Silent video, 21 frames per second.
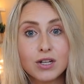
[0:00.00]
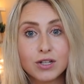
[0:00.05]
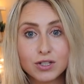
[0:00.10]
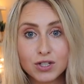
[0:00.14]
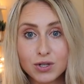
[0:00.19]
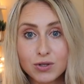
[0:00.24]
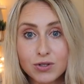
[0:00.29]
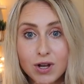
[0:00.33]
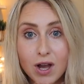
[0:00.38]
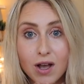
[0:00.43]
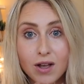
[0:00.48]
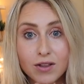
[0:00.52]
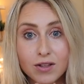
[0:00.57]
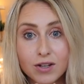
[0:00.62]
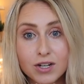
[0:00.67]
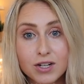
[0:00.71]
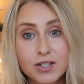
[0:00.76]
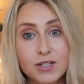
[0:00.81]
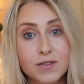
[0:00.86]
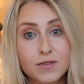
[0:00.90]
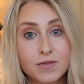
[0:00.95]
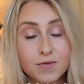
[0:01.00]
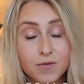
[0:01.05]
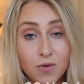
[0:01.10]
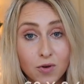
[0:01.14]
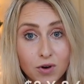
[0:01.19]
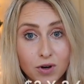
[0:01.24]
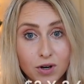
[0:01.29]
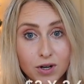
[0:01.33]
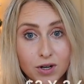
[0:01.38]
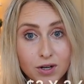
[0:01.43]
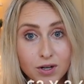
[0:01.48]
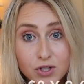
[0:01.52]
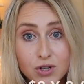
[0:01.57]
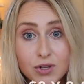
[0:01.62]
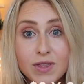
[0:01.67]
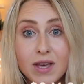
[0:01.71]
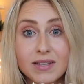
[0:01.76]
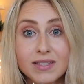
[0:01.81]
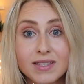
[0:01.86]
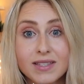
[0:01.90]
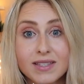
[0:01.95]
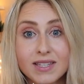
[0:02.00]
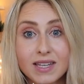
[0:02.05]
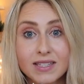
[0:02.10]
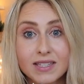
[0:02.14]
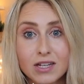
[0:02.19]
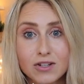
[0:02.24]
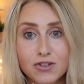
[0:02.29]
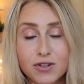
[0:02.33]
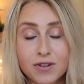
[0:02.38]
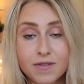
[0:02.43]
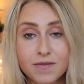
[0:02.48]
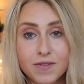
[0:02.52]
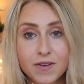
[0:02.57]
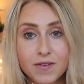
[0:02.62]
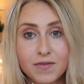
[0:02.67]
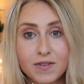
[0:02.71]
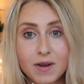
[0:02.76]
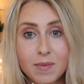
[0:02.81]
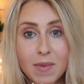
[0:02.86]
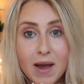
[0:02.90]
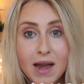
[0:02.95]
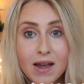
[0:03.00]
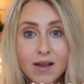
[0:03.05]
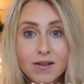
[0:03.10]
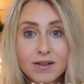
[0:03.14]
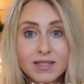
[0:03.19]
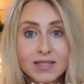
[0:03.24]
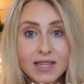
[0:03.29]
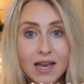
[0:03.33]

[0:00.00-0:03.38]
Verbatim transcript: $2 for 2,650 miles,